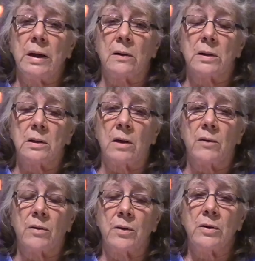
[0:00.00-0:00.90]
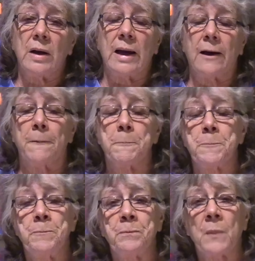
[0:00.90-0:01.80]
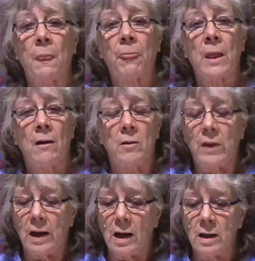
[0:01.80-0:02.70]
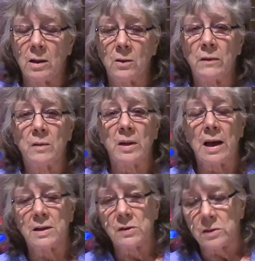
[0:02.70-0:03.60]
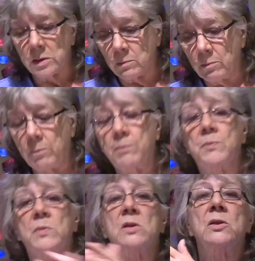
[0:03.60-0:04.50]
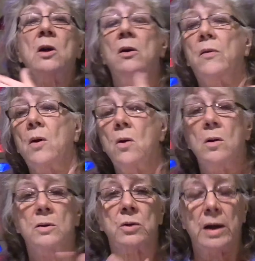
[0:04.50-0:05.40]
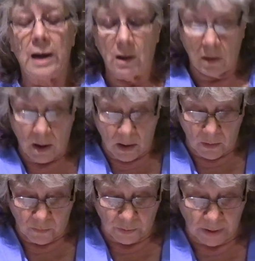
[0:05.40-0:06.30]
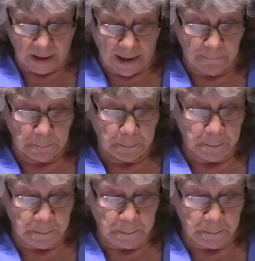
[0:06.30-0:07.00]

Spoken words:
to England on the third leg, they unloaded the molasses, started the whole triangle all over again.